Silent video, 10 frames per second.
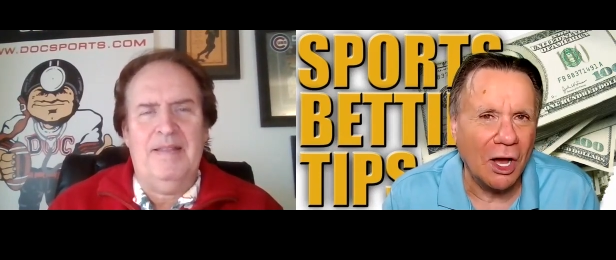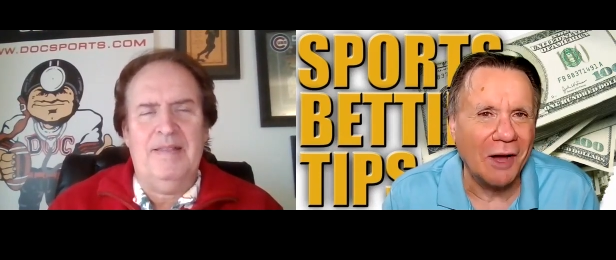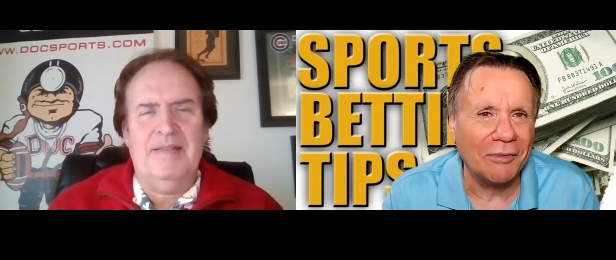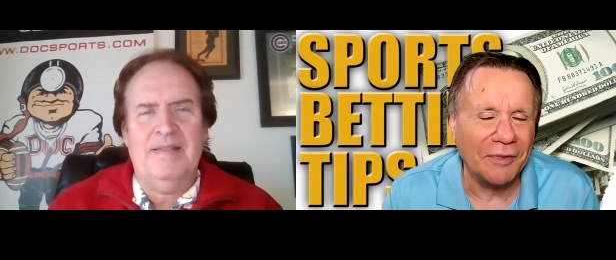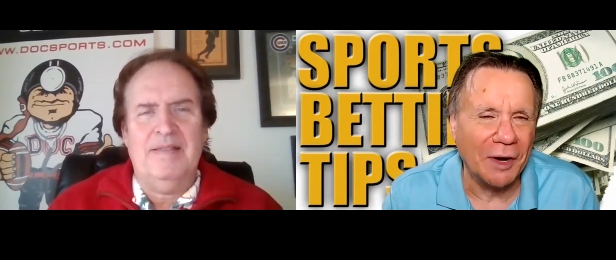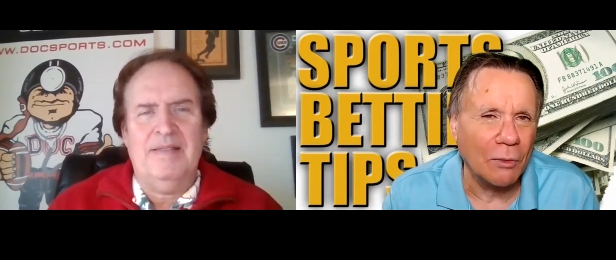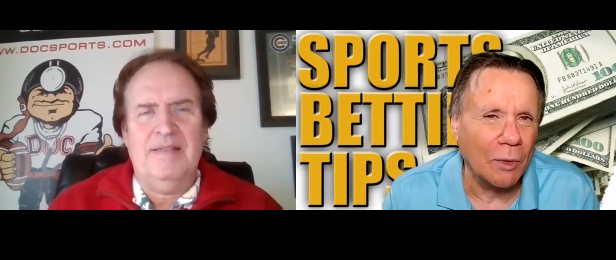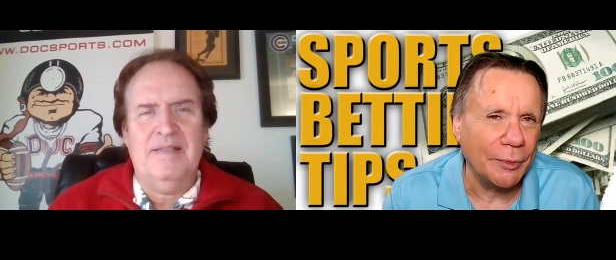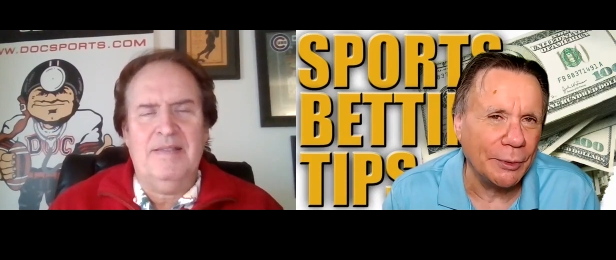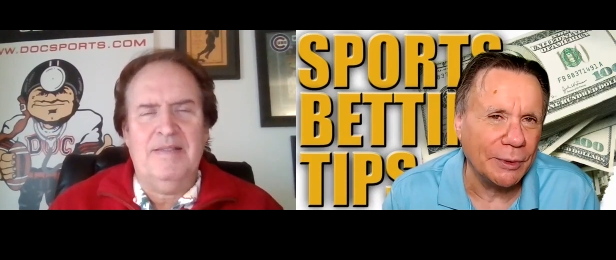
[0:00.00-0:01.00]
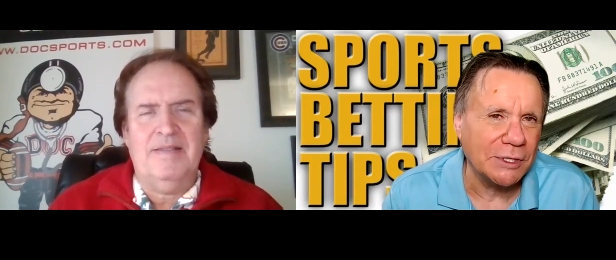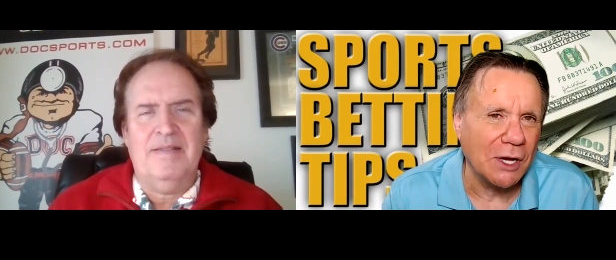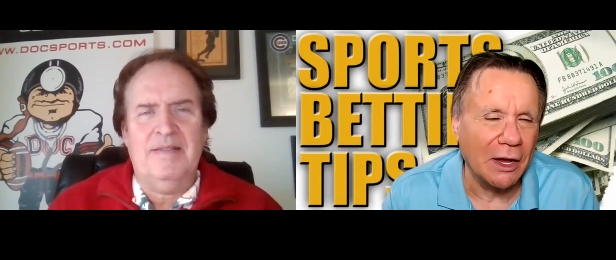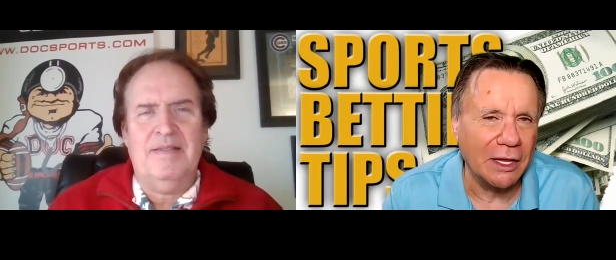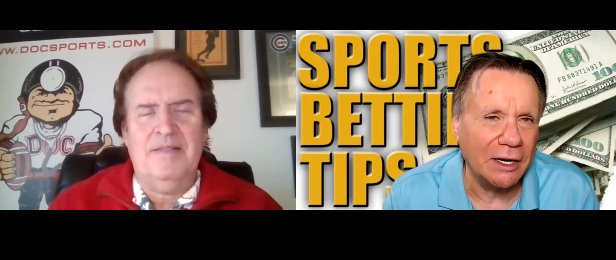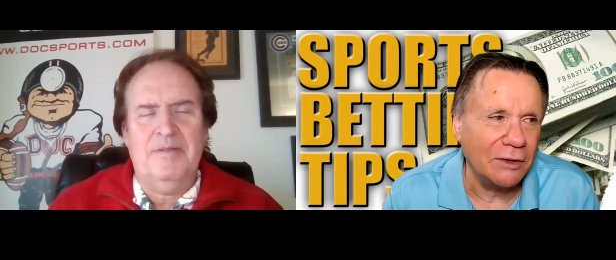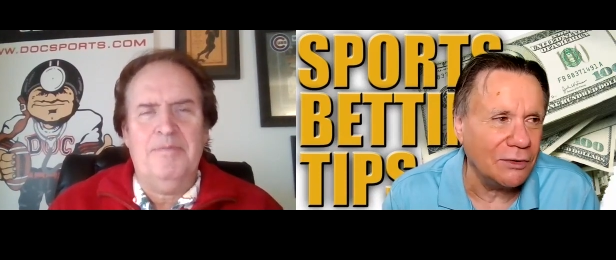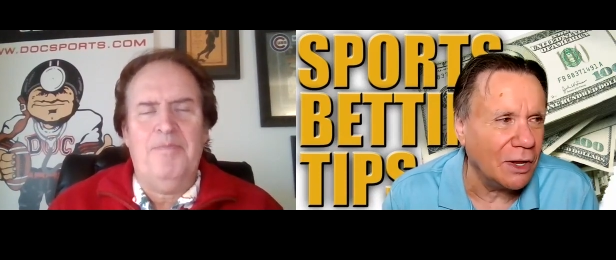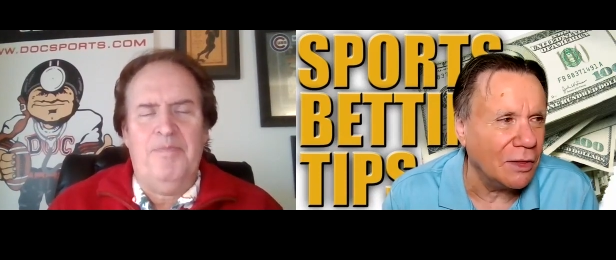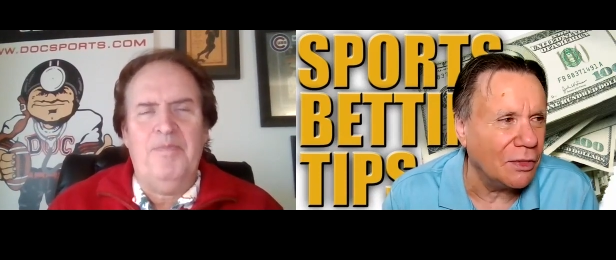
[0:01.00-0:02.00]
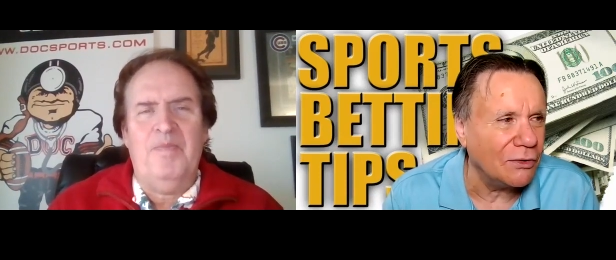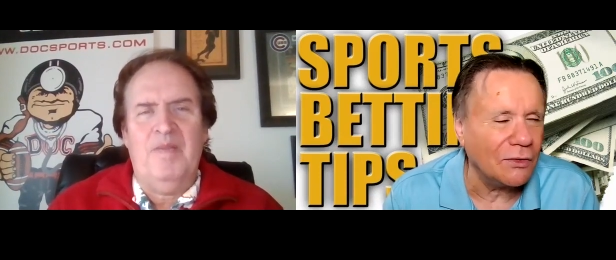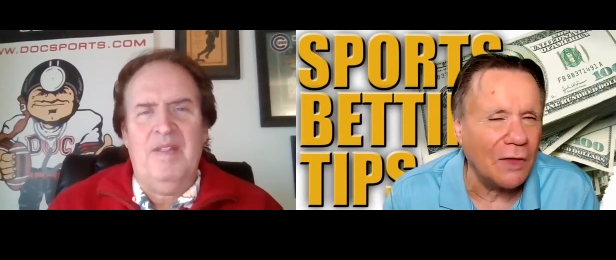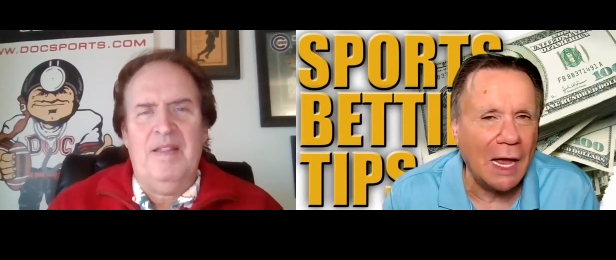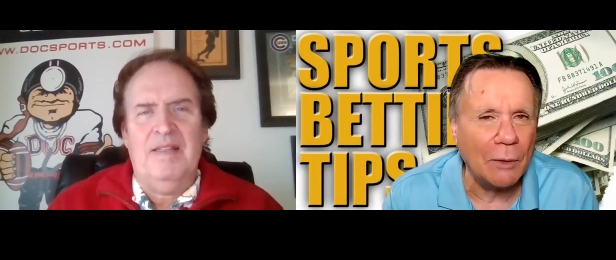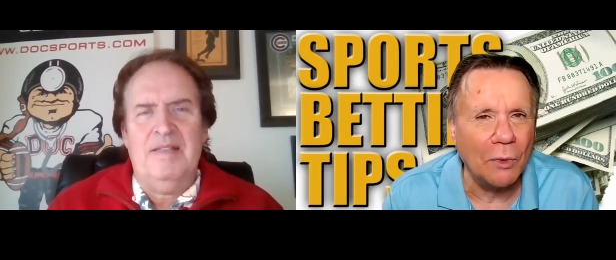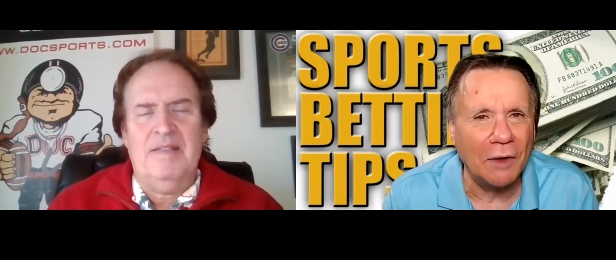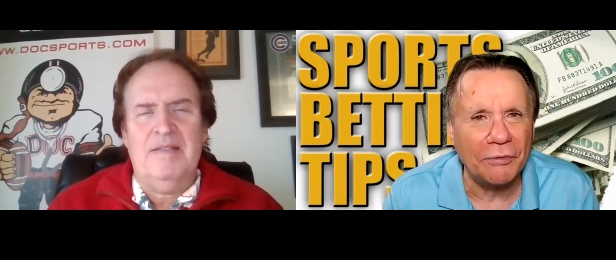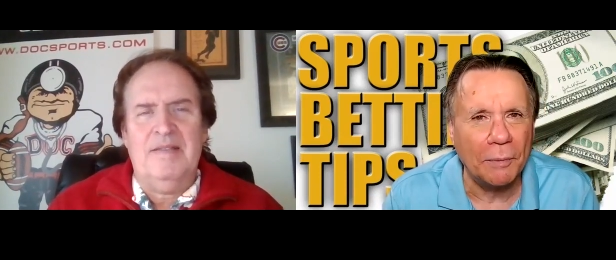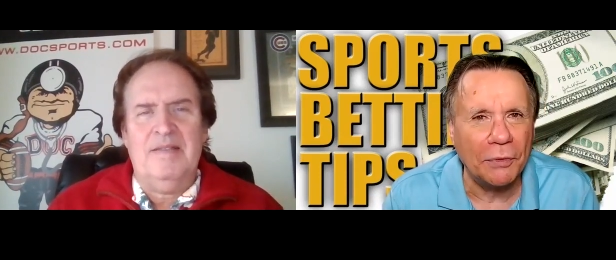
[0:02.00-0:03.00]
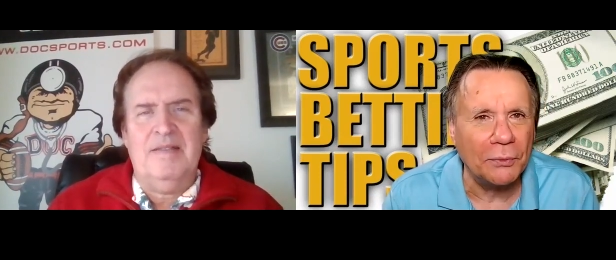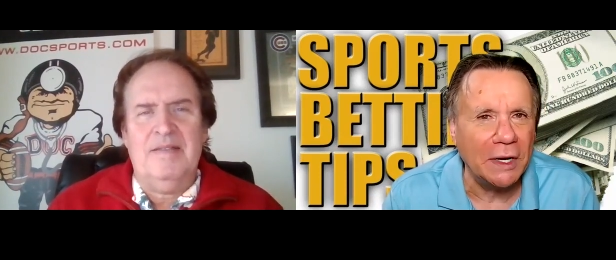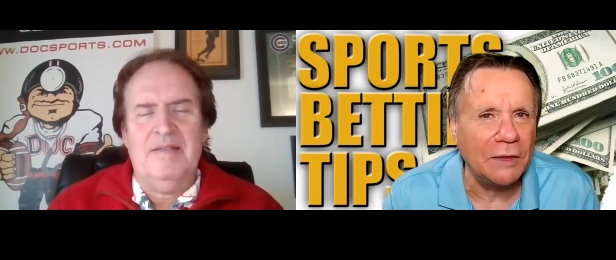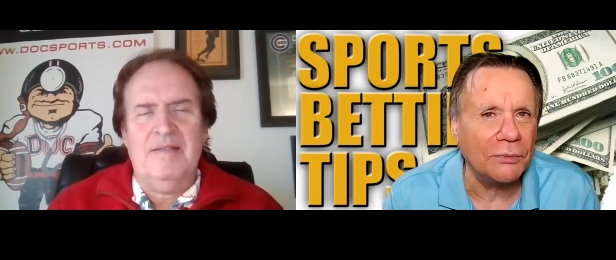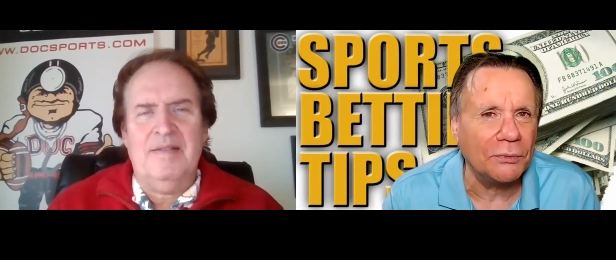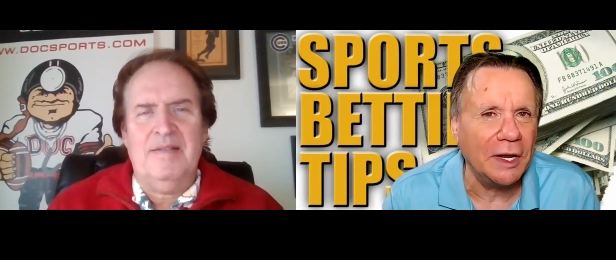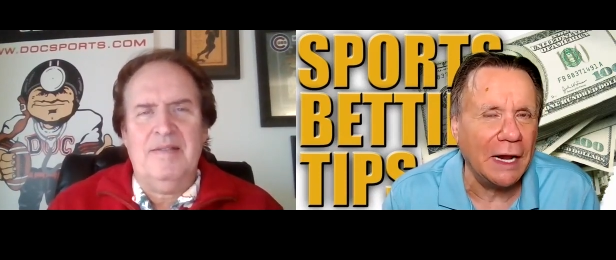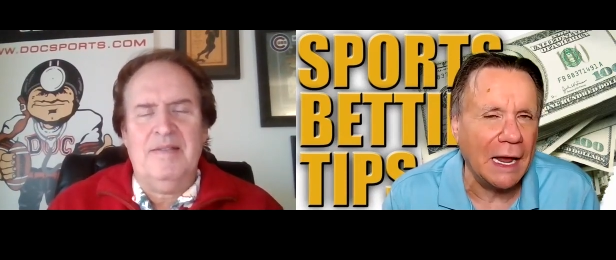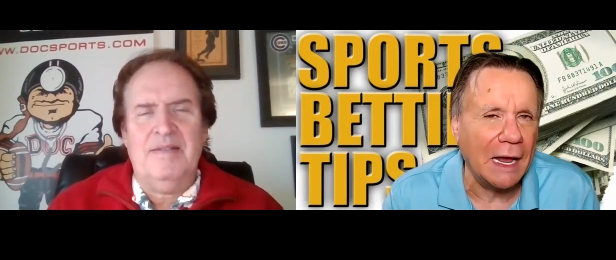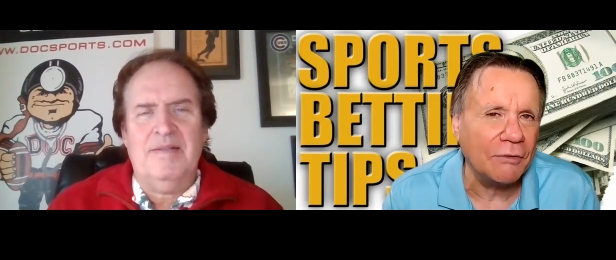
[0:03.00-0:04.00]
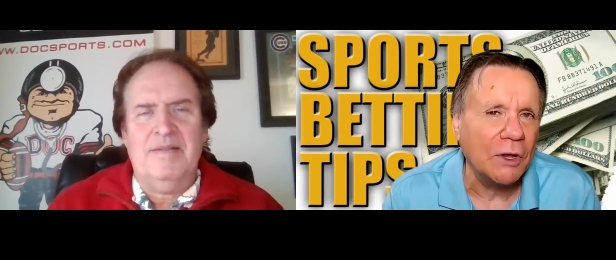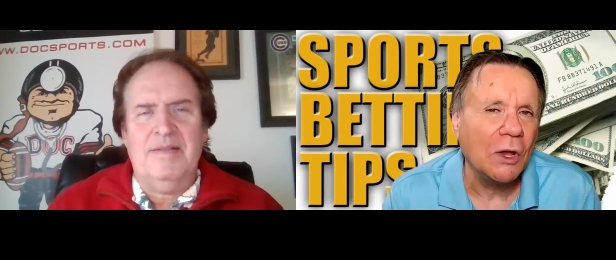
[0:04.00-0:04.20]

Speaker 1: off air when we were talking is uh, this line went from three and three and a half.